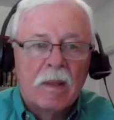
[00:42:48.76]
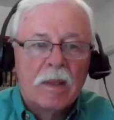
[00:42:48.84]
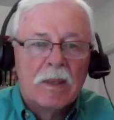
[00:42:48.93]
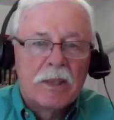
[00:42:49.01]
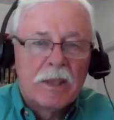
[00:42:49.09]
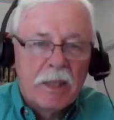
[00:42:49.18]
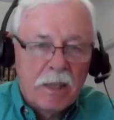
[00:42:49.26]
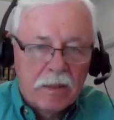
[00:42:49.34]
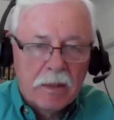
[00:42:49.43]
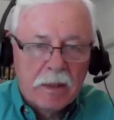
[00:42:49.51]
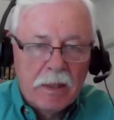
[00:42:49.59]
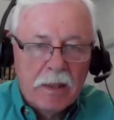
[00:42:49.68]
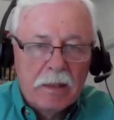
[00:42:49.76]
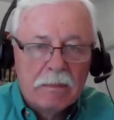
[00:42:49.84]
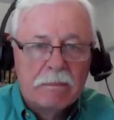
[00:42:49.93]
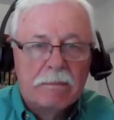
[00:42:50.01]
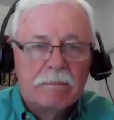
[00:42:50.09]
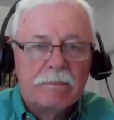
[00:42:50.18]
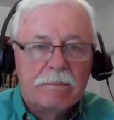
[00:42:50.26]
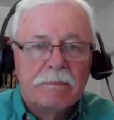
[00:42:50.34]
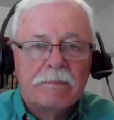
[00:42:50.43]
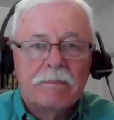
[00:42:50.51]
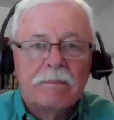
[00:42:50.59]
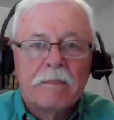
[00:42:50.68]
secretly
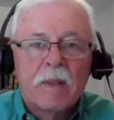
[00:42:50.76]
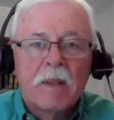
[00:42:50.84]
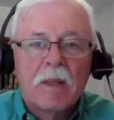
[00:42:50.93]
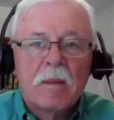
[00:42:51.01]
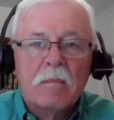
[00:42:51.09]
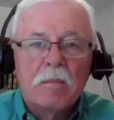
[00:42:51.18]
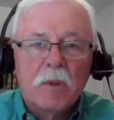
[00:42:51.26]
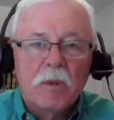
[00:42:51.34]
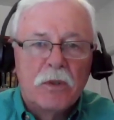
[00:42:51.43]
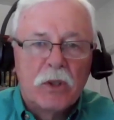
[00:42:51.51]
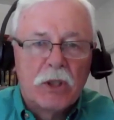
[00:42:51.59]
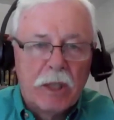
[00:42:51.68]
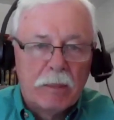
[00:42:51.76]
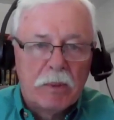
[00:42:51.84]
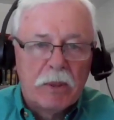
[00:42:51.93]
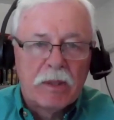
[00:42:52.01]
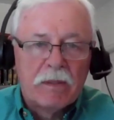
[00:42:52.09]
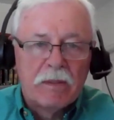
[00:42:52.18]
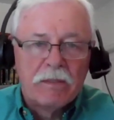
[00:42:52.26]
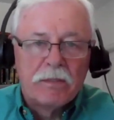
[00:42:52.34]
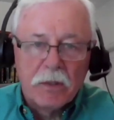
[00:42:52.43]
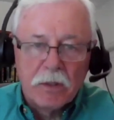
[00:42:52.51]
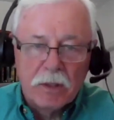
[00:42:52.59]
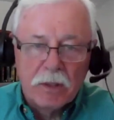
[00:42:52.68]
moved ships
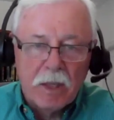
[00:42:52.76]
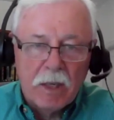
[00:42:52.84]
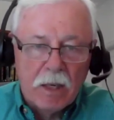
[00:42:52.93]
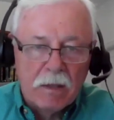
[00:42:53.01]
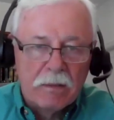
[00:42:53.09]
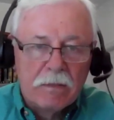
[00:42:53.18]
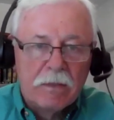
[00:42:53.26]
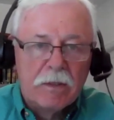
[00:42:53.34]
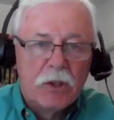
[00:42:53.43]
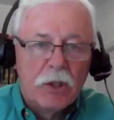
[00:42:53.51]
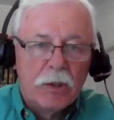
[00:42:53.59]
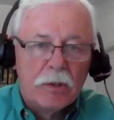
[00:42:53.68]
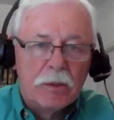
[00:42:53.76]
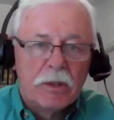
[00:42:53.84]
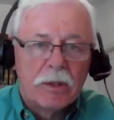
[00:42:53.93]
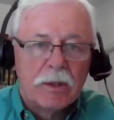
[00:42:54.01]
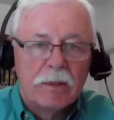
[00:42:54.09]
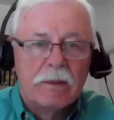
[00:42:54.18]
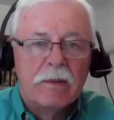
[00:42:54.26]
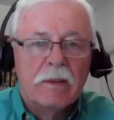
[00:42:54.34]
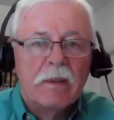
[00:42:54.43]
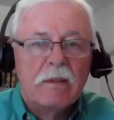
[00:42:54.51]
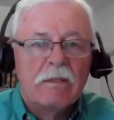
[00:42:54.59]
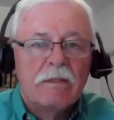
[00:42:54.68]
full of Jews
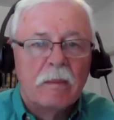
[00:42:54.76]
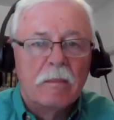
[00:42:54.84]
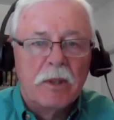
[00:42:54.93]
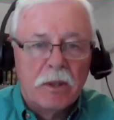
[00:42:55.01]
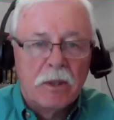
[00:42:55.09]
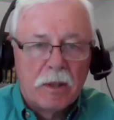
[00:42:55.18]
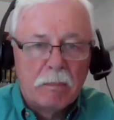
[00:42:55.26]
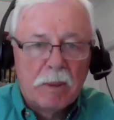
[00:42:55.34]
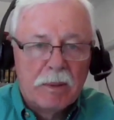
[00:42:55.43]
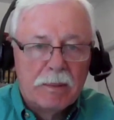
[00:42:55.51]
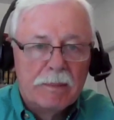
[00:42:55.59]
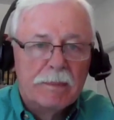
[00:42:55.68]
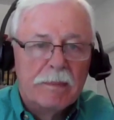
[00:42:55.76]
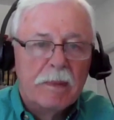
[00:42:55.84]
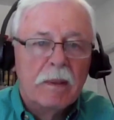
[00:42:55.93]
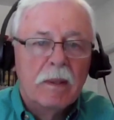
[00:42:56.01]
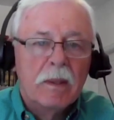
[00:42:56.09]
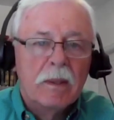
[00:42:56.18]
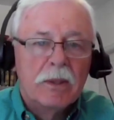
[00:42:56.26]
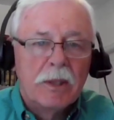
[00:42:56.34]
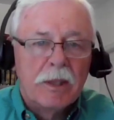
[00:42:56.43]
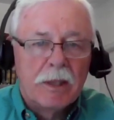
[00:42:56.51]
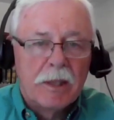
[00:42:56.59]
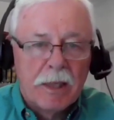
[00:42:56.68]
from Europe to
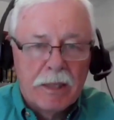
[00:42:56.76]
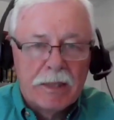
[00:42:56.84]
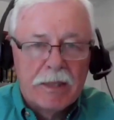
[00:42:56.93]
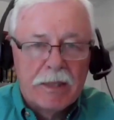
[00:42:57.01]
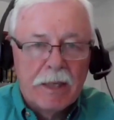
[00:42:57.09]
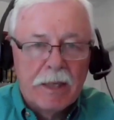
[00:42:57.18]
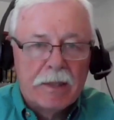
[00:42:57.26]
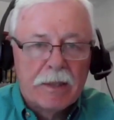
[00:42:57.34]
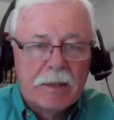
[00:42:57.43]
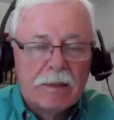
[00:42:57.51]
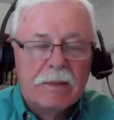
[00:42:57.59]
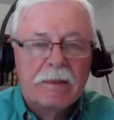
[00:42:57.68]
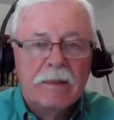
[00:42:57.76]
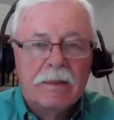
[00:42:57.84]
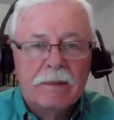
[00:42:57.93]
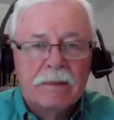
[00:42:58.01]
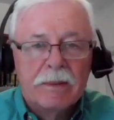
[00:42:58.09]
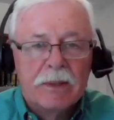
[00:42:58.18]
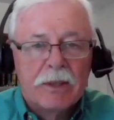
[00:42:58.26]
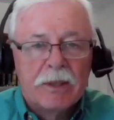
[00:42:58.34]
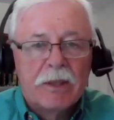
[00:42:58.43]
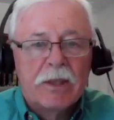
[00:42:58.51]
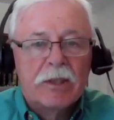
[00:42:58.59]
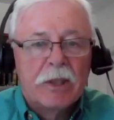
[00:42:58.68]
the United States
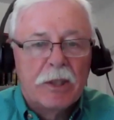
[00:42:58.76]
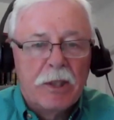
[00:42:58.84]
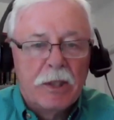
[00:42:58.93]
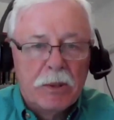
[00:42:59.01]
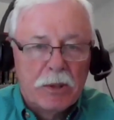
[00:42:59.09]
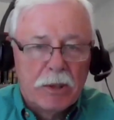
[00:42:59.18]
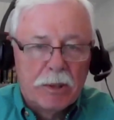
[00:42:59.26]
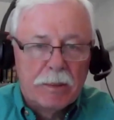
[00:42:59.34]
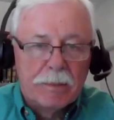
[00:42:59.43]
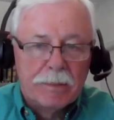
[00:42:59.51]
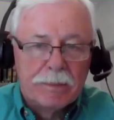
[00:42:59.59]
to Houston,